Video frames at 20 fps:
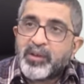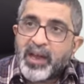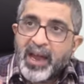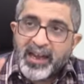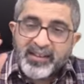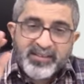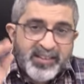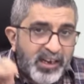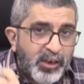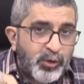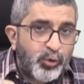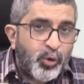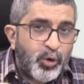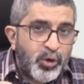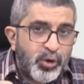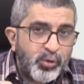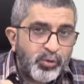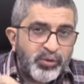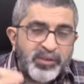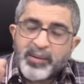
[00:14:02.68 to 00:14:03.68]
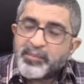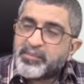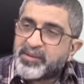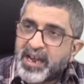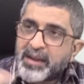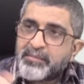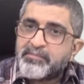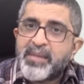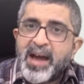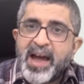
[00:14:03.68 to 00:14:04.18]
As I told you some
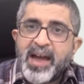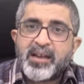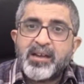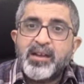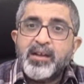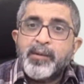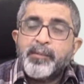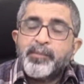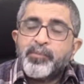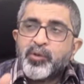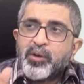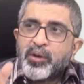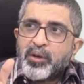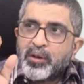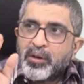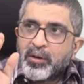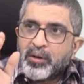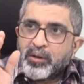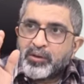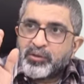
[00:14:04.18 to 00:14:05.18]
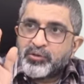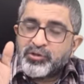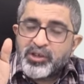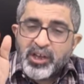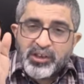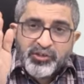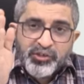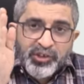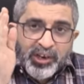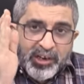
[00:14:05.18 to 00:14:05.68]
time back,
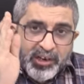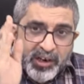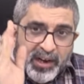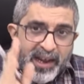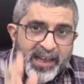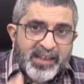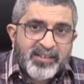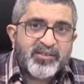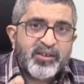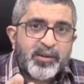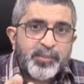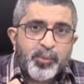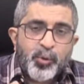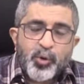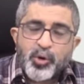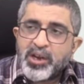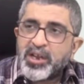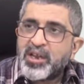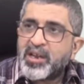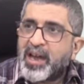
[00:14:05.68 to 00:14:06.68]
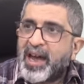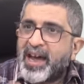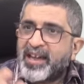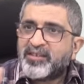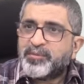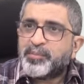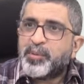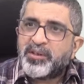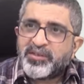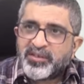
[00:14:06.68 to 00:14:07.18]
the generalized reporting
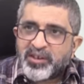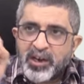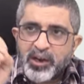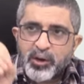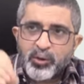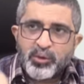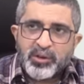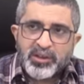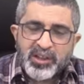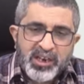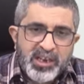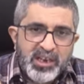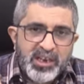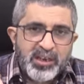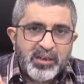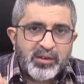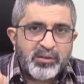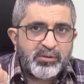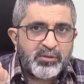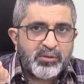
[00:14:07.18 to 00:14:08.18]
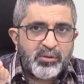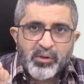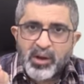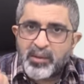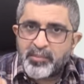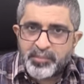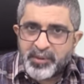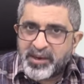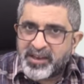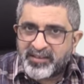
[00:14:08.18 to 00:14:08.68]
as per Schedule three to
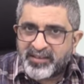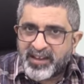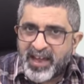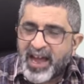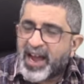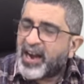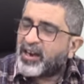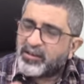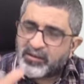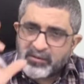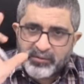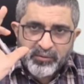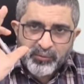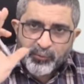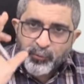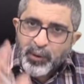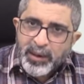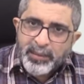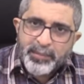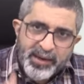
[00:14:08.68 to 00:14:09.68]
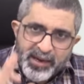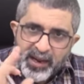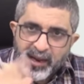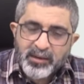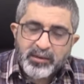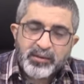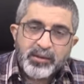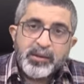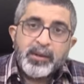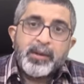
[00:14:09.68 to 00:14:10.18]
Companies Act will be
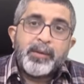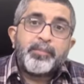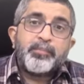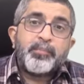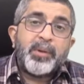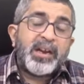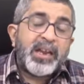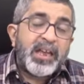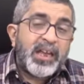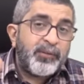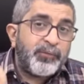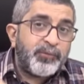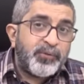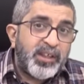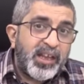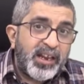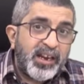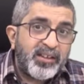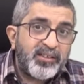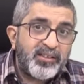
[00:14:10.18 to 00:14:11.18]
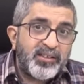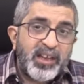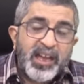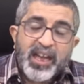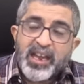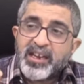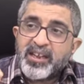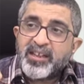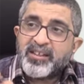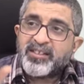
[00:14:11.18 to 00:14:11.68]
done. But if there is
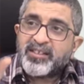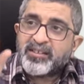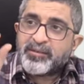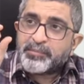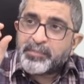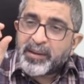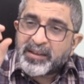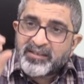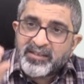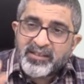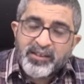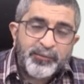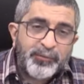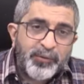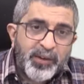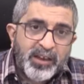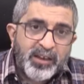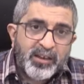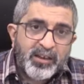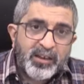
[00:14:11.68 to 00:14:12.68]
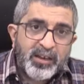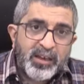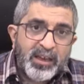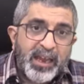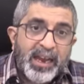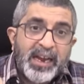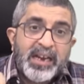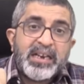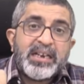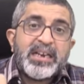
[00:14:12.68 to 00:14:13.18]
any specific
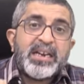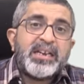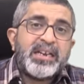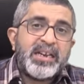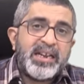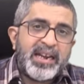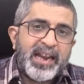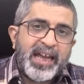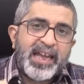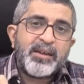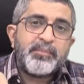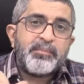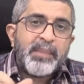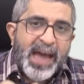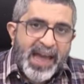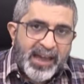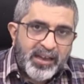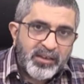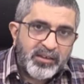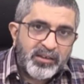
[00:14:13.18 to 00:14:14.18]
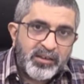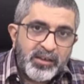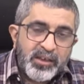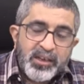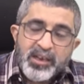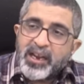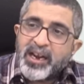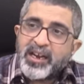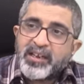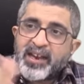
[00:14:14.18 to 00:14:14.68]
entity like bank,
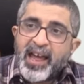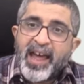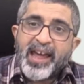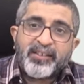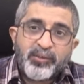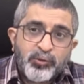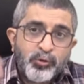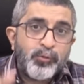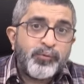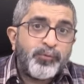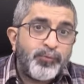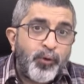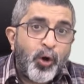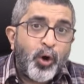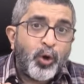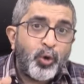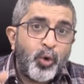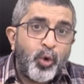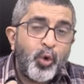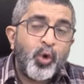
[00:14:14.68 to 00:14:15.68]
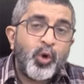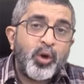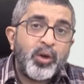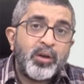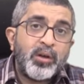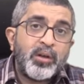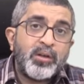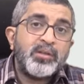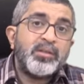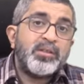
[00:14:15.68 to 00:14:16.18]
it has to follow
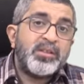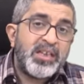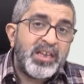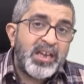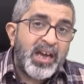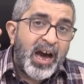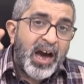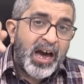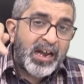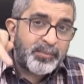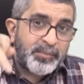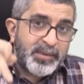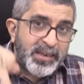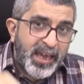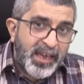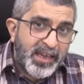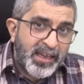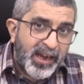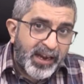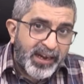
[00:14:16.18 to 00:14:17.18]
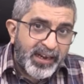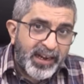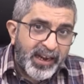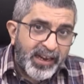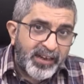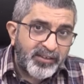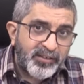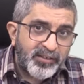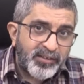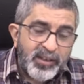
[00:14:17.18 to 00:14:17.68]
the R B I
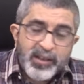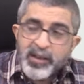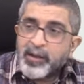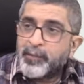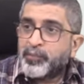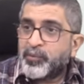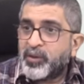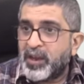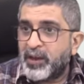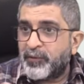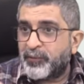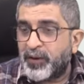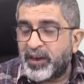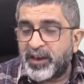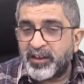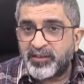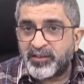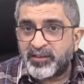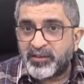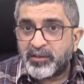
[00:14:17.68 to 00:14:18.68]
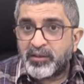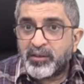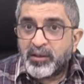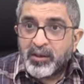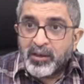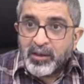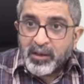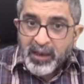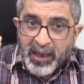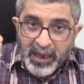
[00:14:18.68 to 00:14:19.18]
guidelines. If it is
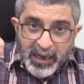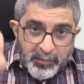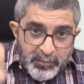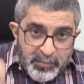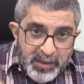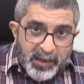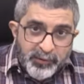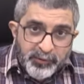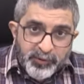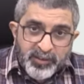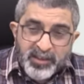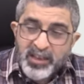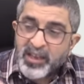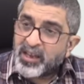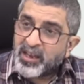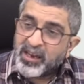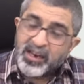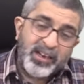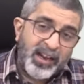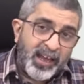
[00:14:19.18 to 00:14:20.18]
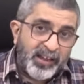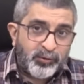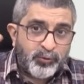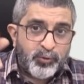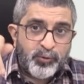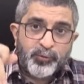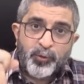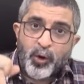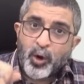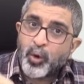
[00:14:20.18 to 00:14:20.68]
N B F C, it has
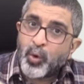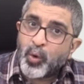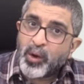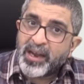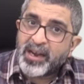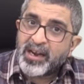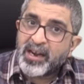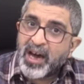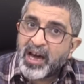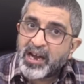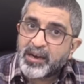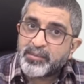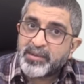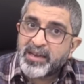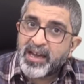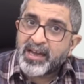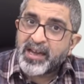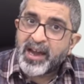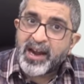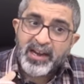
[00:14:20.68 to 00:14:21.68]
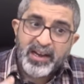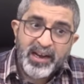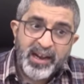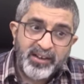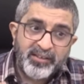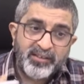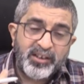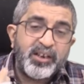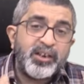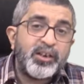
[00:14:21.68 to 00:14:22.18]
to follow again R B I
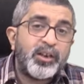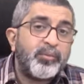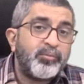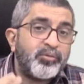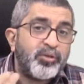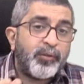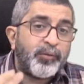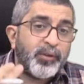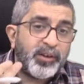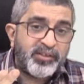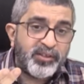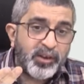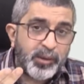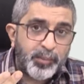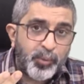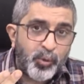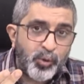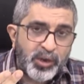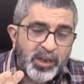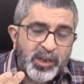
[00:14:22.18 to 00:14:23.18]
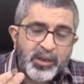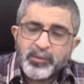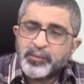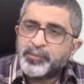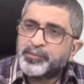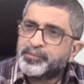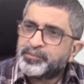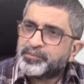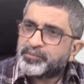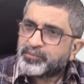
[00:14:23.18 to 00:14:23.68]
guidelines in terms of its reporting.
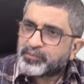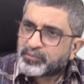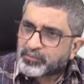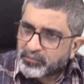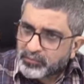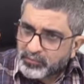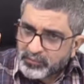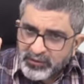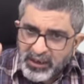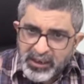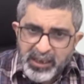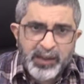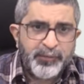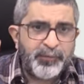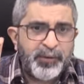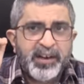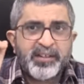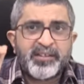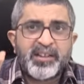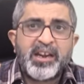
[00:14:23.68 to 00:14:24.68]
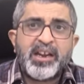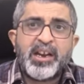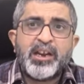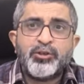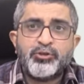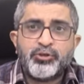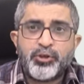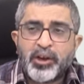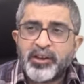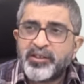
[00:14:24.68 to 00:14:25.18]
If it is an
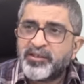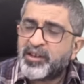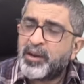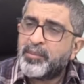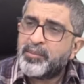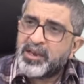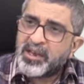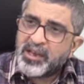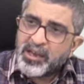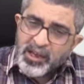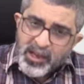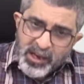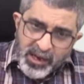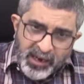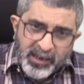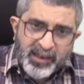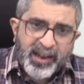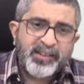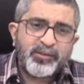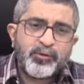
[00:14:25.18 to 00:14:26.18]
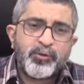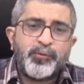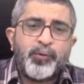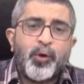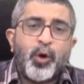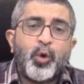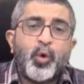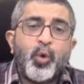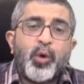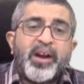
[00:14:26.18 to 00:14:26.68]
insurance company, it has to
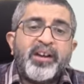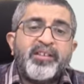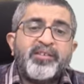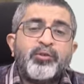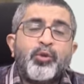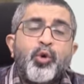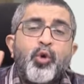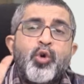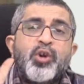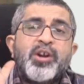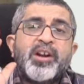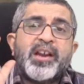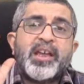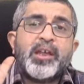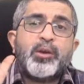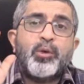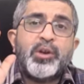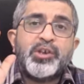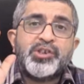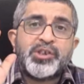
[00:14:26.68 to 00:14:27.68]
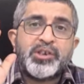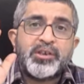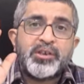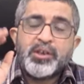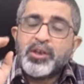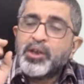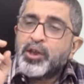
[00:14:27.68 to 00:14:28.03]
follow its own regulation.